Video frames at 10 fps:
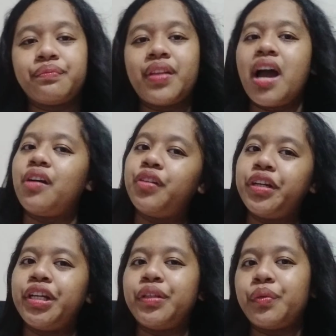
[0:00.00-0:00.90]

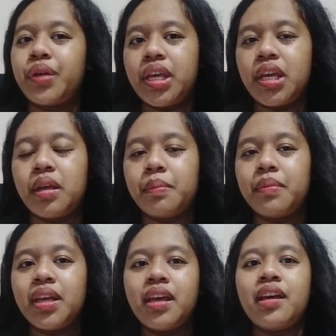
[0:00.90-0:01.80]
According to him,
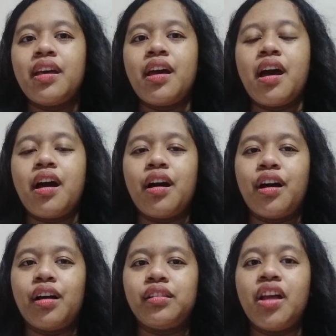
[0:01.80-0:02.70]

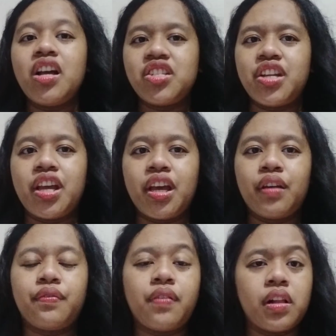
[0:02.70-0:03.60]
logic
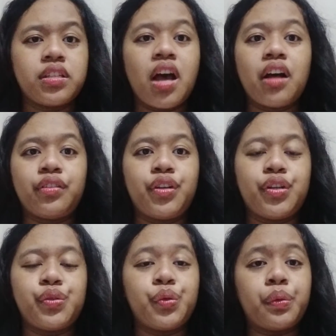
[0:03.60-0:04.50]
falls under
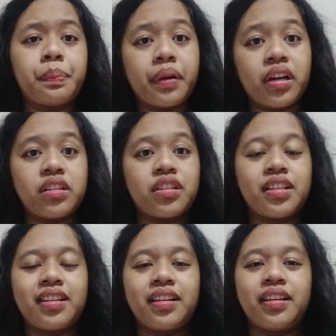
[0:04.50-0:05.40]
two parts.
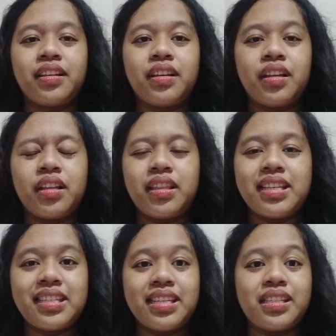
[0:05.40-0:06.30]

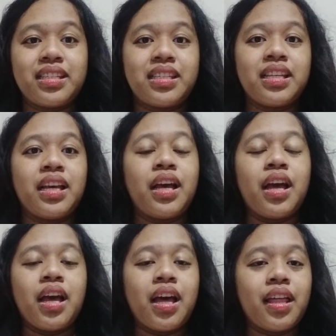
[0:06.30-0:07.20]
This is
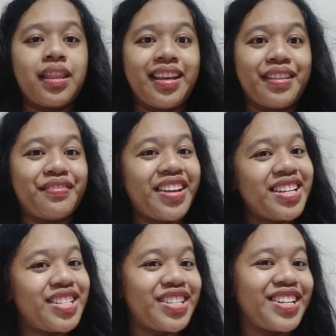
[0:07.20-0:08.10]
the
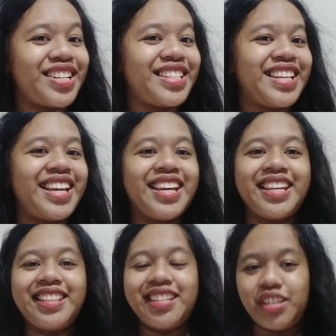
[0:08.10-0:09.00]
invention
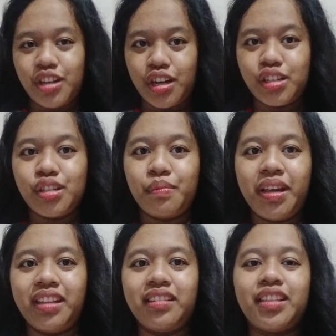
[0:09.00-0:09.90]
and the
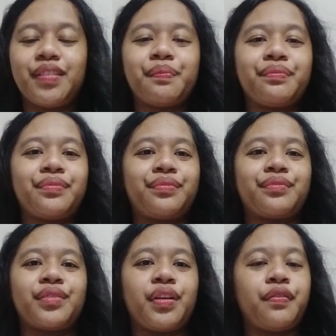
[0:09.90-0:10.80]
judgment.
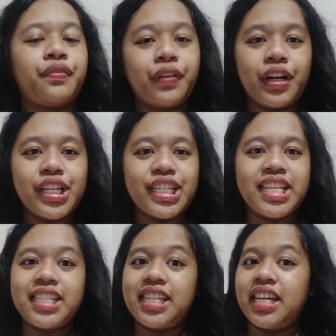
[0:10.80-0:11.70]
First
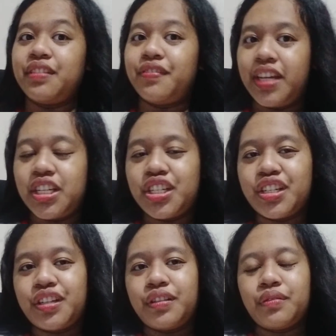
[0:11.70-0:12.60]
is the
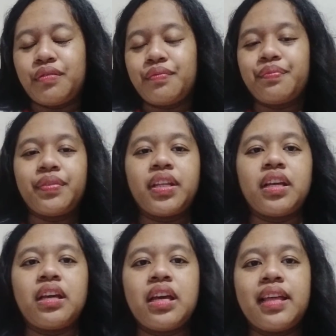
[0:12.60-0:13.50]
invention.
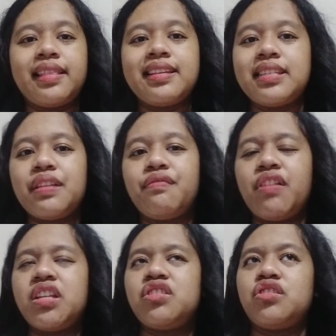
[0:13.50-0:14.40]
This
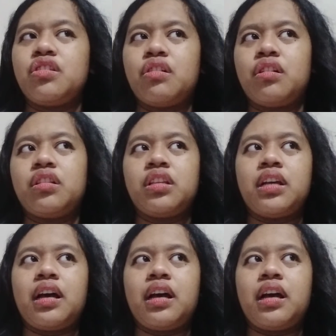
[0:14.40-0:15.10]
invention,